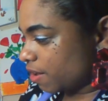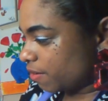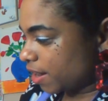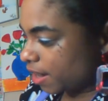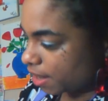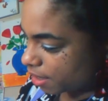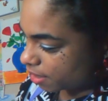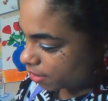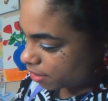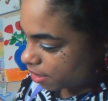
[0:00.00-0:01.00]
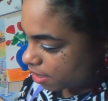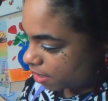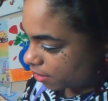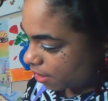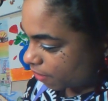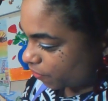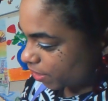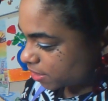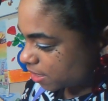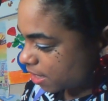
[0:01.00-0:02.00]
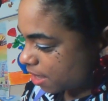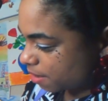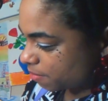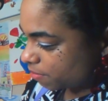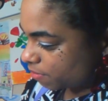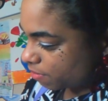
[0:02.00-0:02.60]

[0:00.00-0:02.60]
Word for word: All right. I'll fix it up.